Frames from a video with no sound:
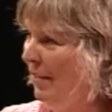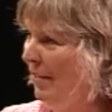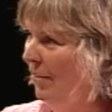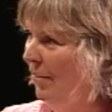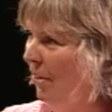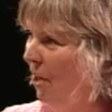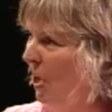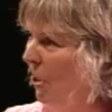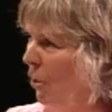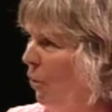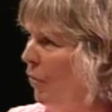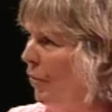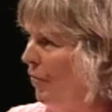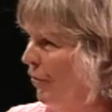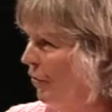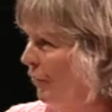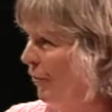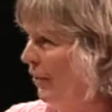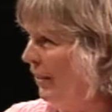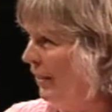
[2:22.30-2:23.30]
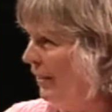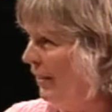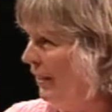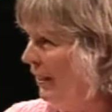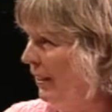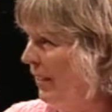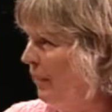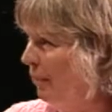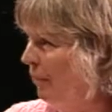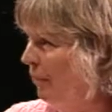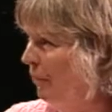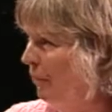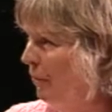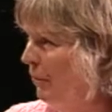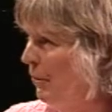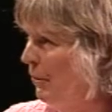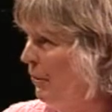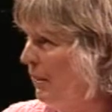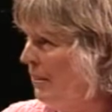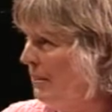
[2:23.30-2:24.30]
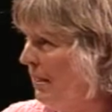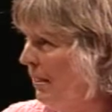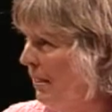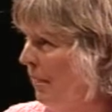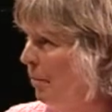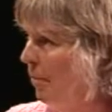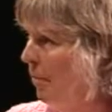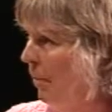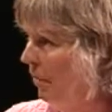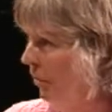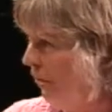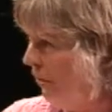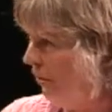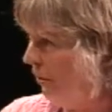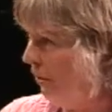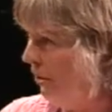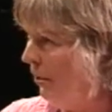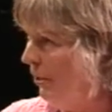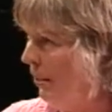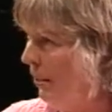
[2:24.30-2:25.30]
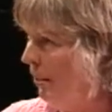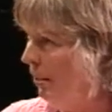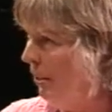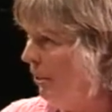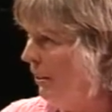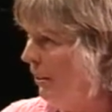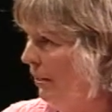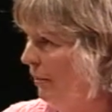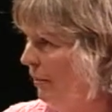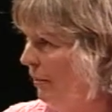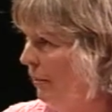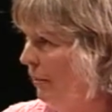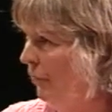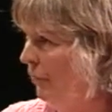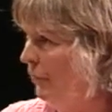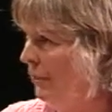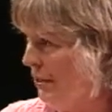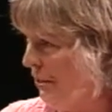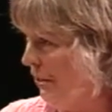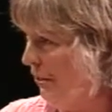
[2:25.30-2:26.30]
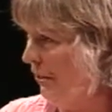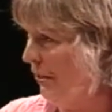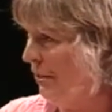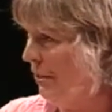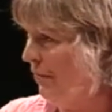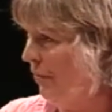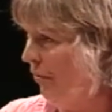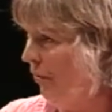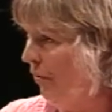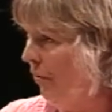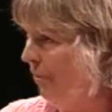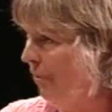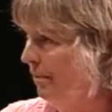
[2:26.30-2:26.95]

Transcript: all over, really. The Cape is pretty well set up with all the Cape Cod Healthcare facilities for